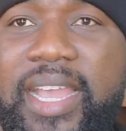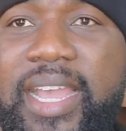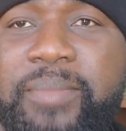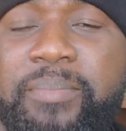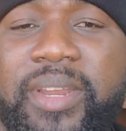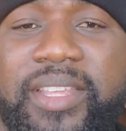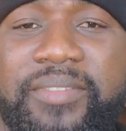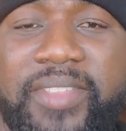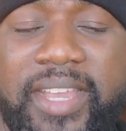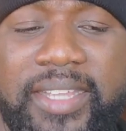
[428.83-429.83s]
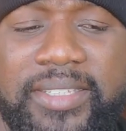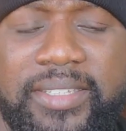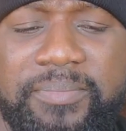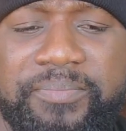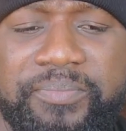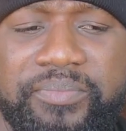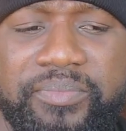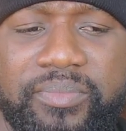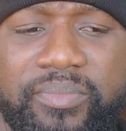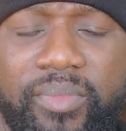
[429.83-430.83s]
I believe that
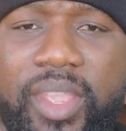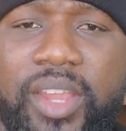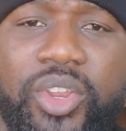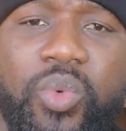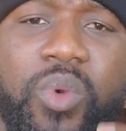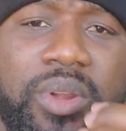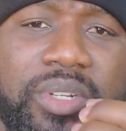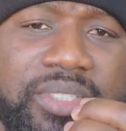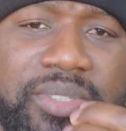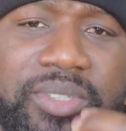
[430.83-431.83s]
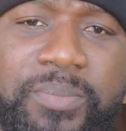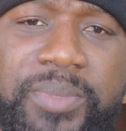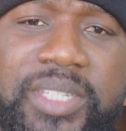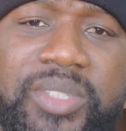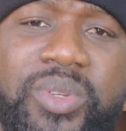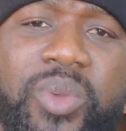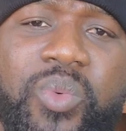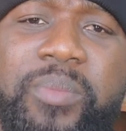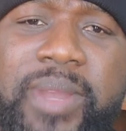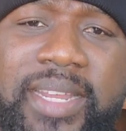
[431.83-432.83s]
the words you speak to a
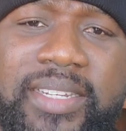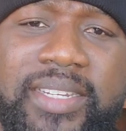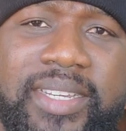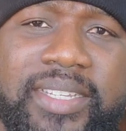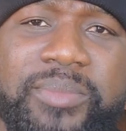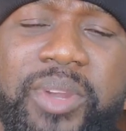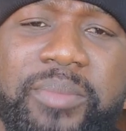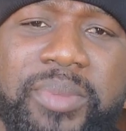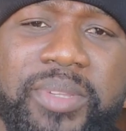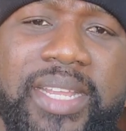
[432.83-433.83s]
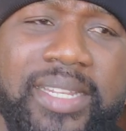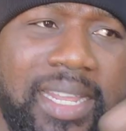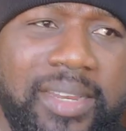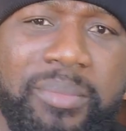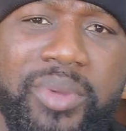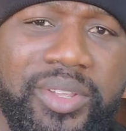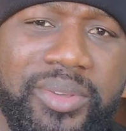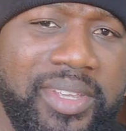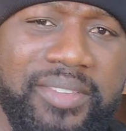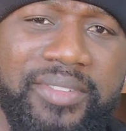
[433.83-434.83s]
woman is more important than the money
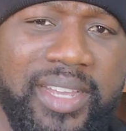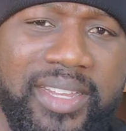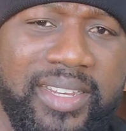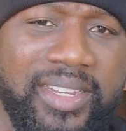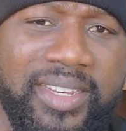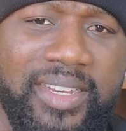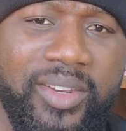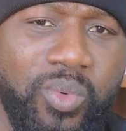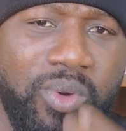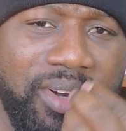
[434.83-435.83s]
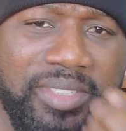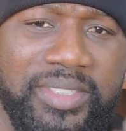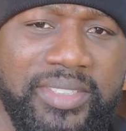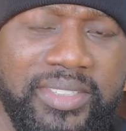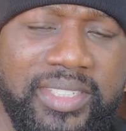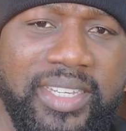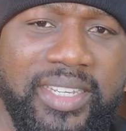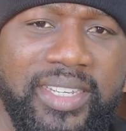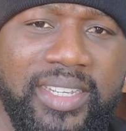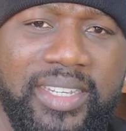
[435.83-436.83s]
you give her. Words.
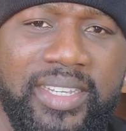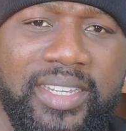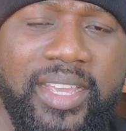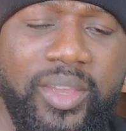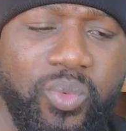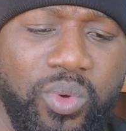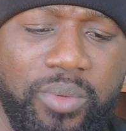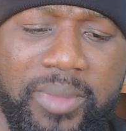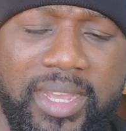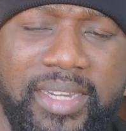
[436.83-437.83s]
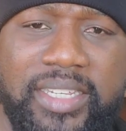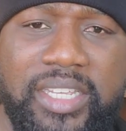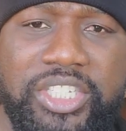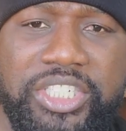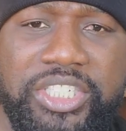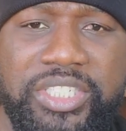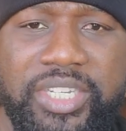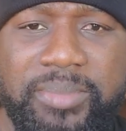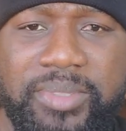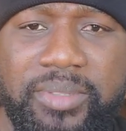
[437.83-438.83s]
A woman is
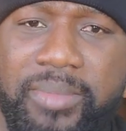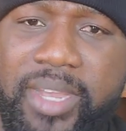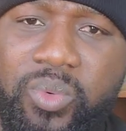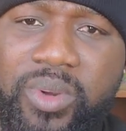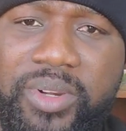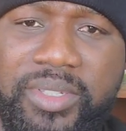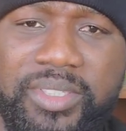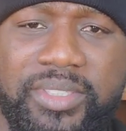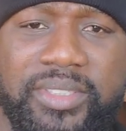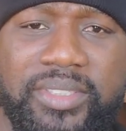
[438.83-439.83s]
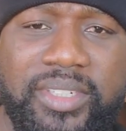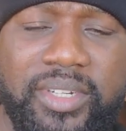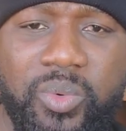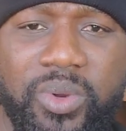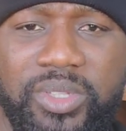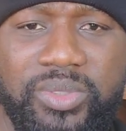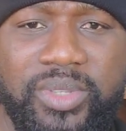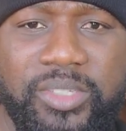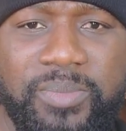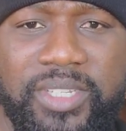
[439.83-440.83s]
shaped by words. The words you
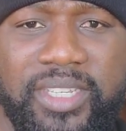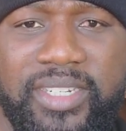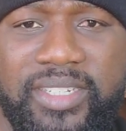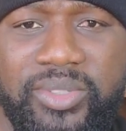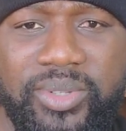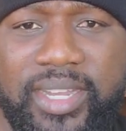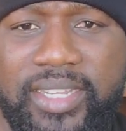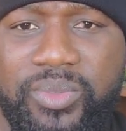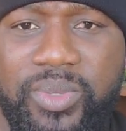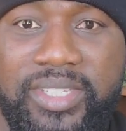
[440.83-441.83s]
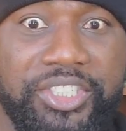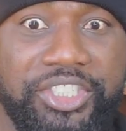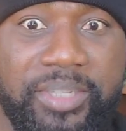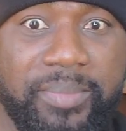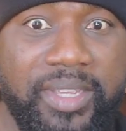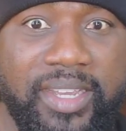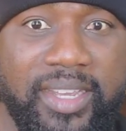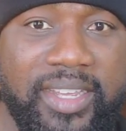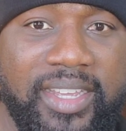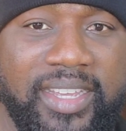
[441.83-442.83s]
are speaking to her is what is shaping
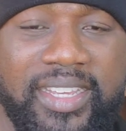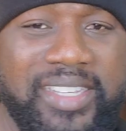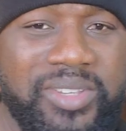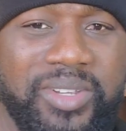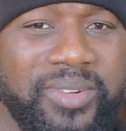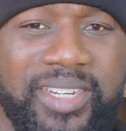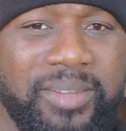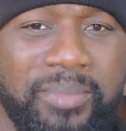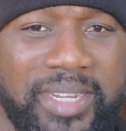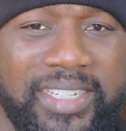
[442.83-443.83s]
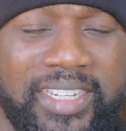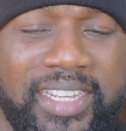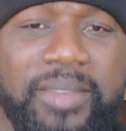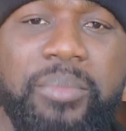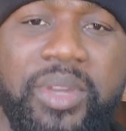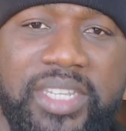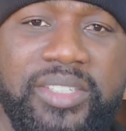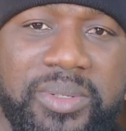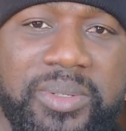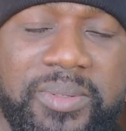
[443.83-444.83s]
her. It's not really the money. Money is
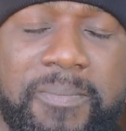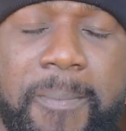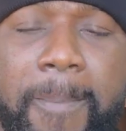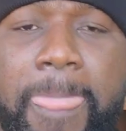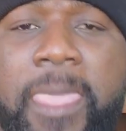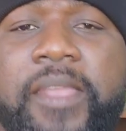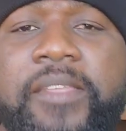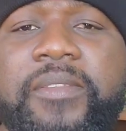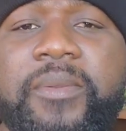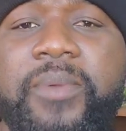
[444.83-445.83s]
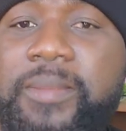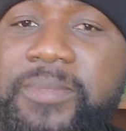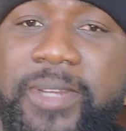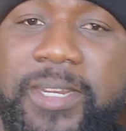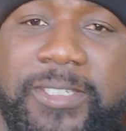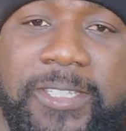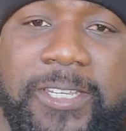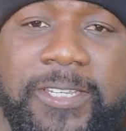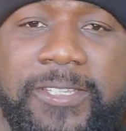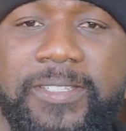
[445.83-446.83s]
good. So what I'm trying to
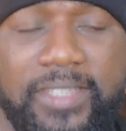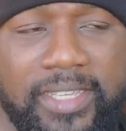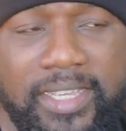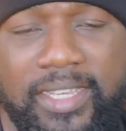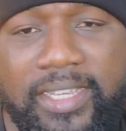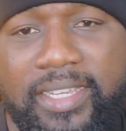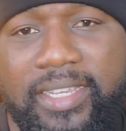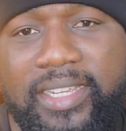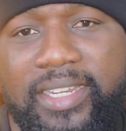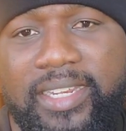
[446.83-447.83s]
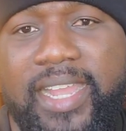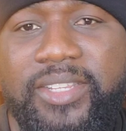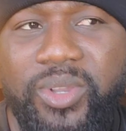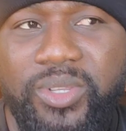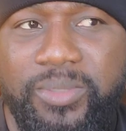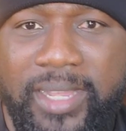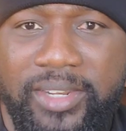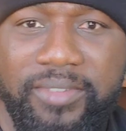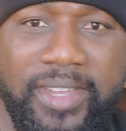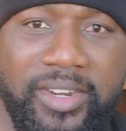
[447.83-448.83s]
say is, that
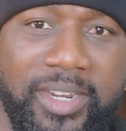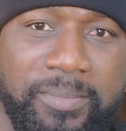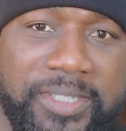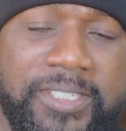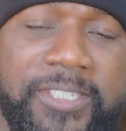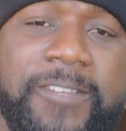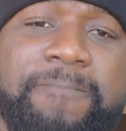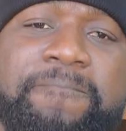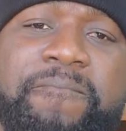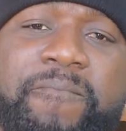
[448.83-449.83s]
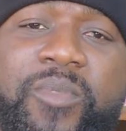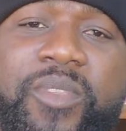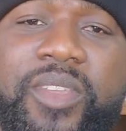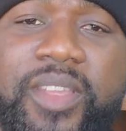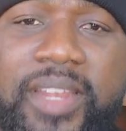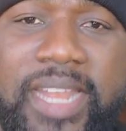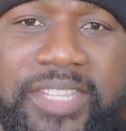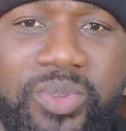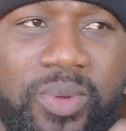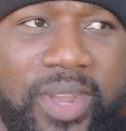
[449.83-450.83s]
husband of another person
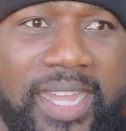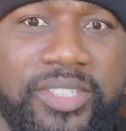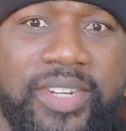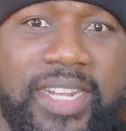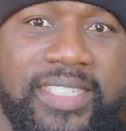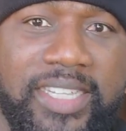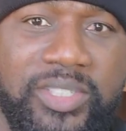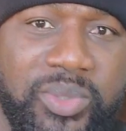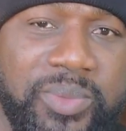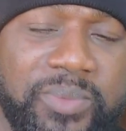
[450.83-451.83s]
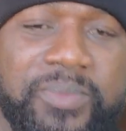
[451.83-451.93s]
that you are attracted to,